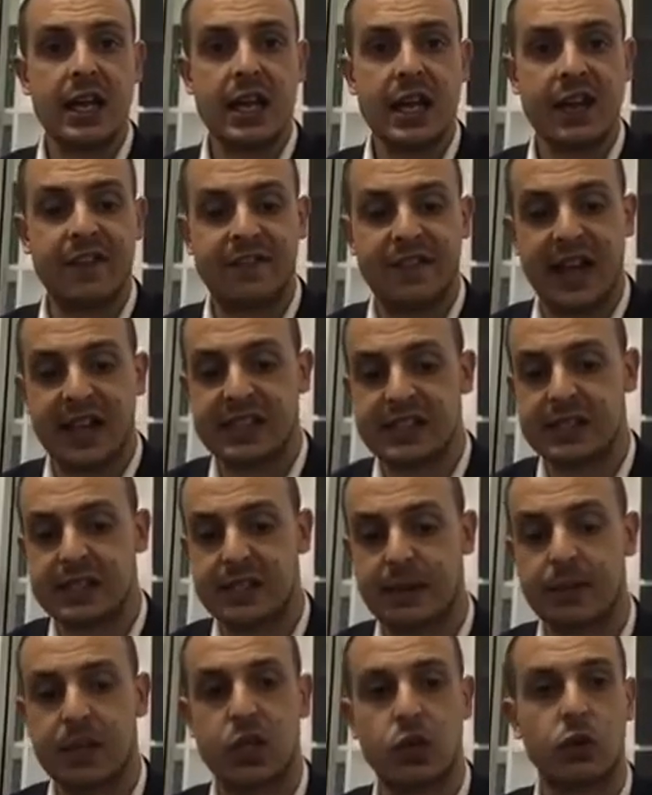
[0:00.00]
if that's
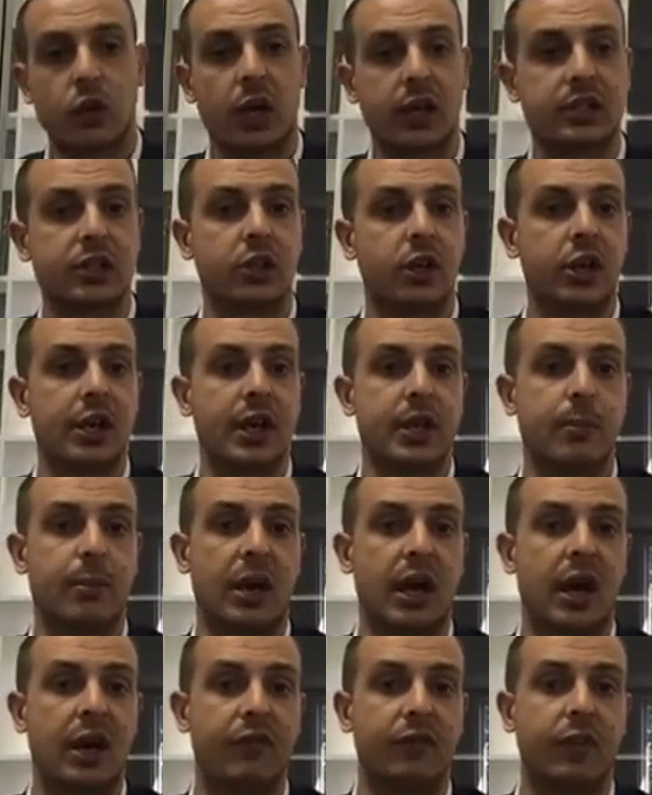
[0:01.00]
something you'd like to go down the
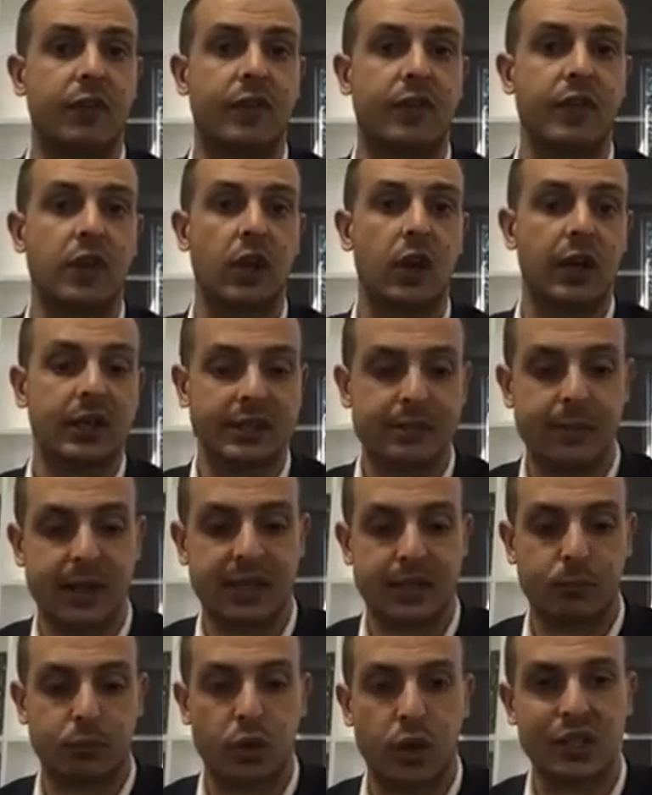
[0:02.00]
path of, if you'd like to make
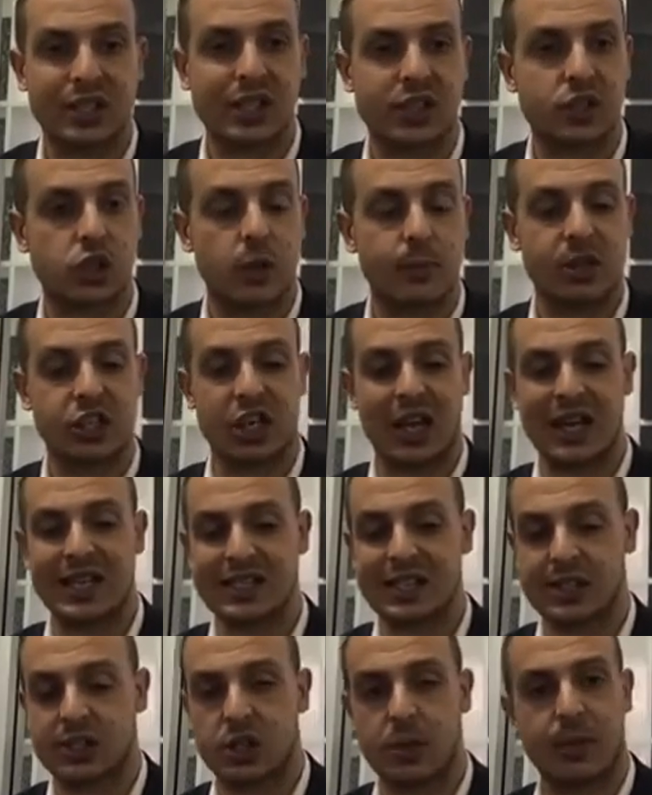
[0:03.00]
the process so much
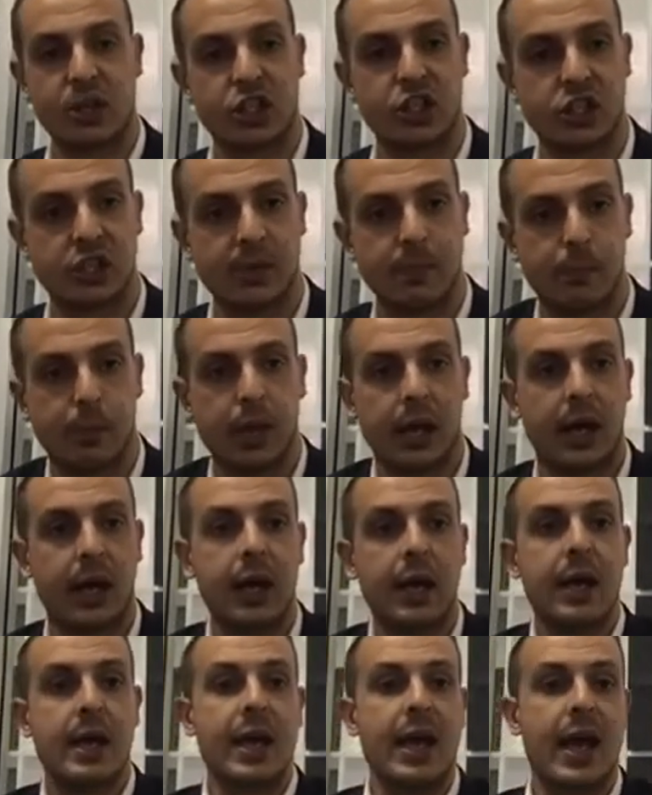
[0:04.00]
easier, so much simpler,
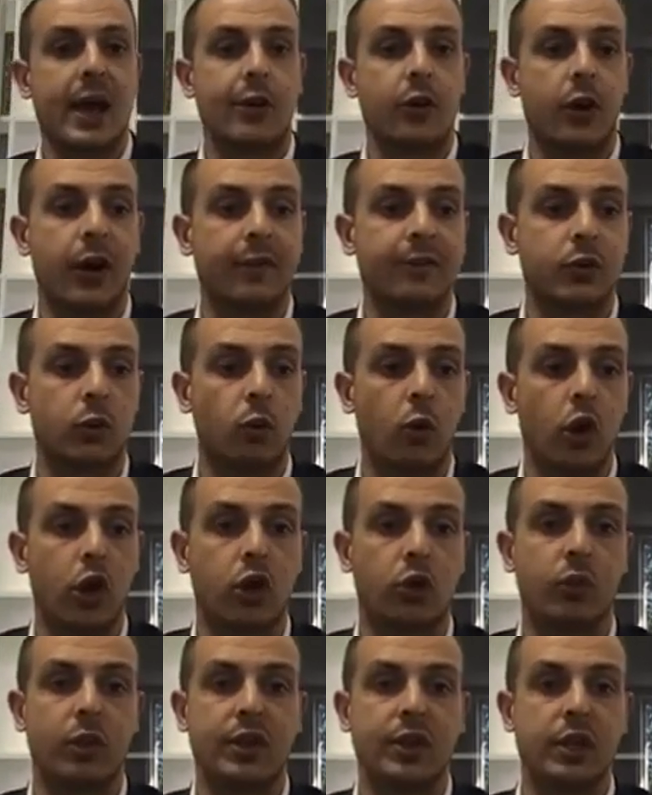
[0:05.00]
and not have to
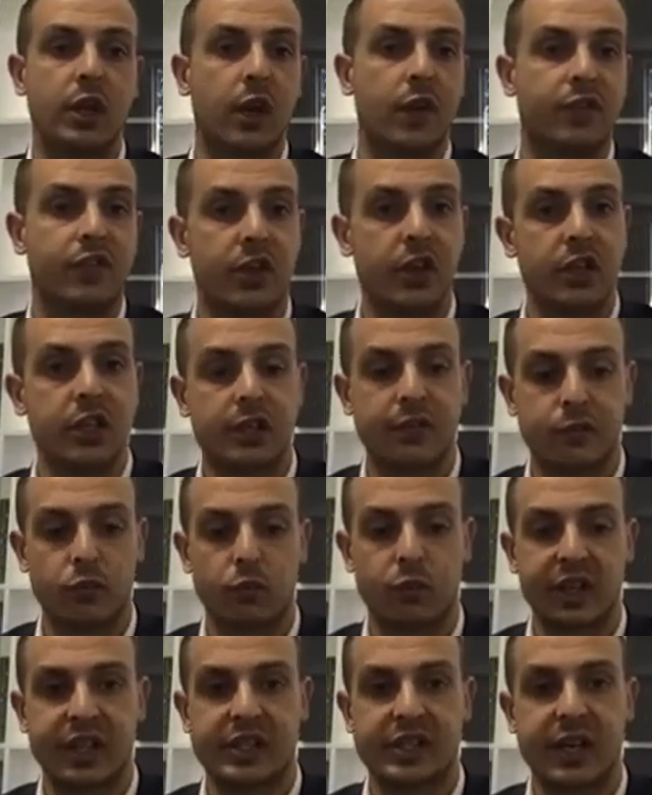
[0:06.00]
work with 30 different
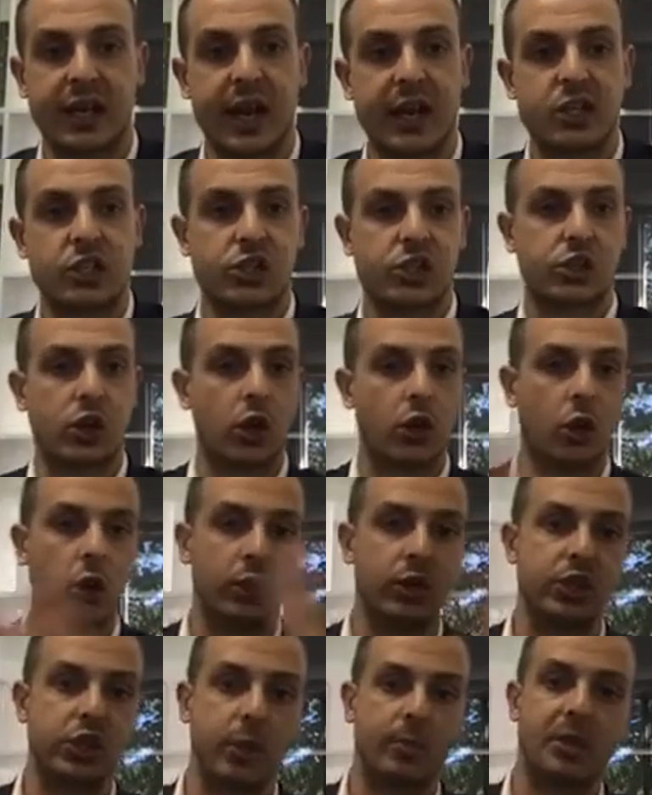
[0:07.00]
real estate agents, go to all
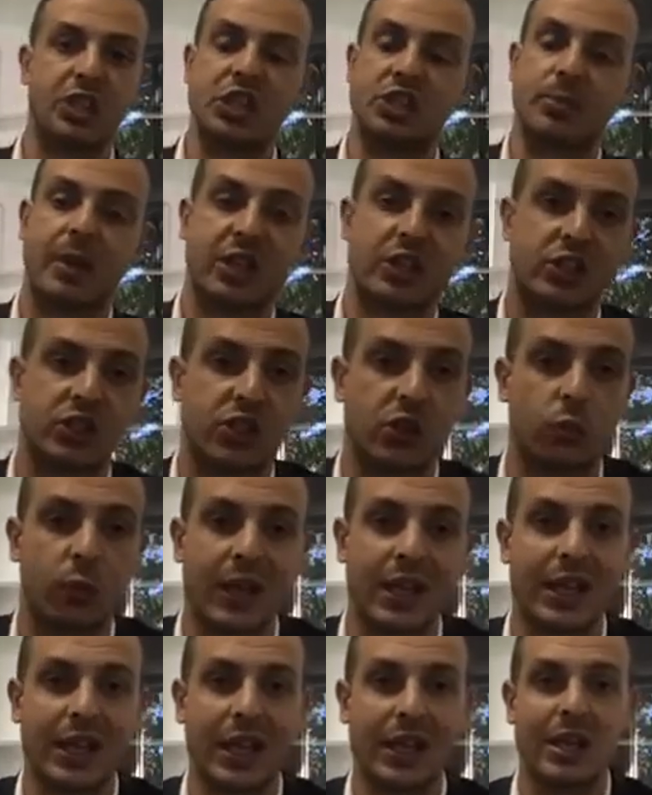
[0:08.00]
these open inspections on the
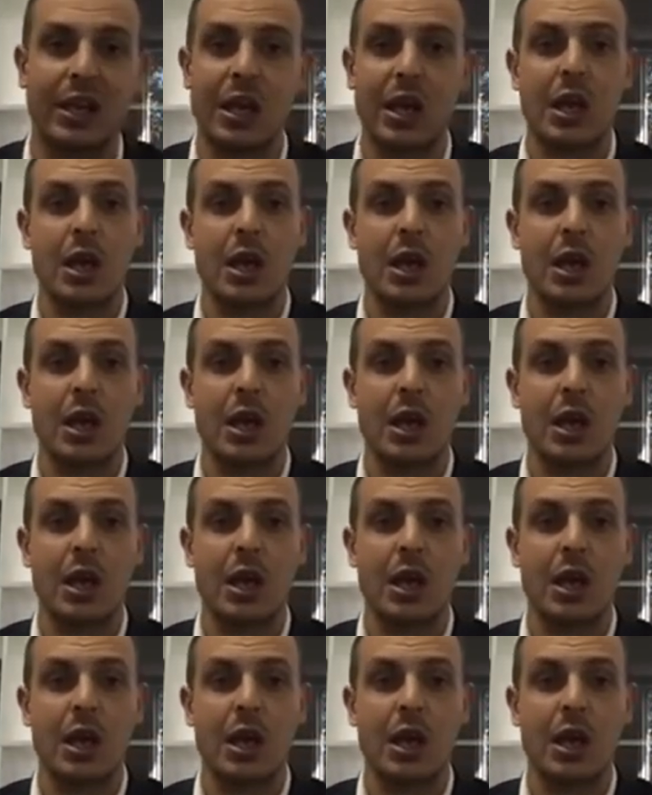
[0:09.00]
weekend,